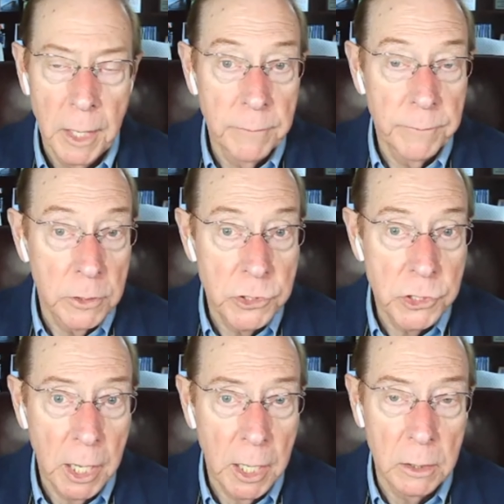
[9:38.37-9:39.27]
And for a
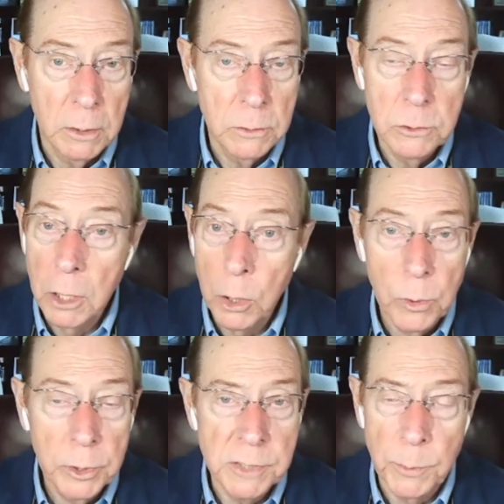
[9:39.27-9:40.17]
child, no
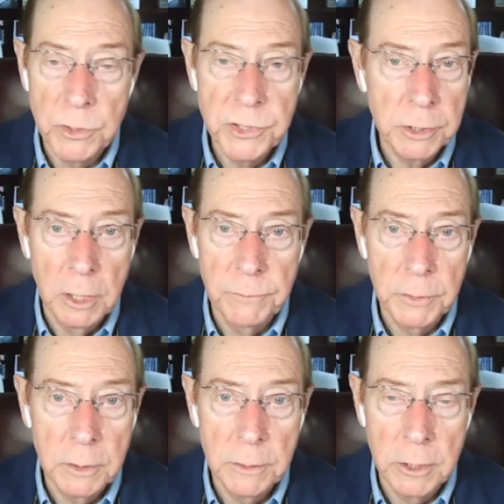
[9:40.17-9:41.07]
one is more
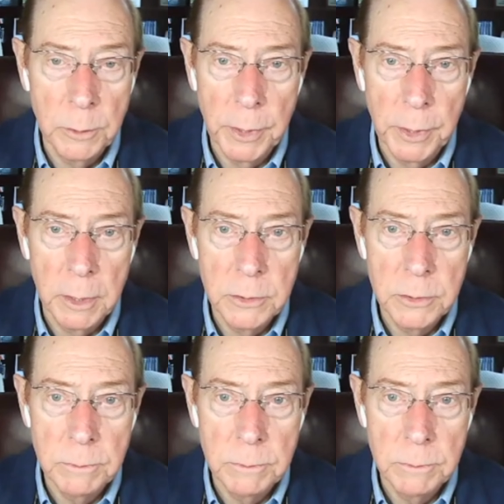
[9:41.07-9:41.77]
significant than their parents.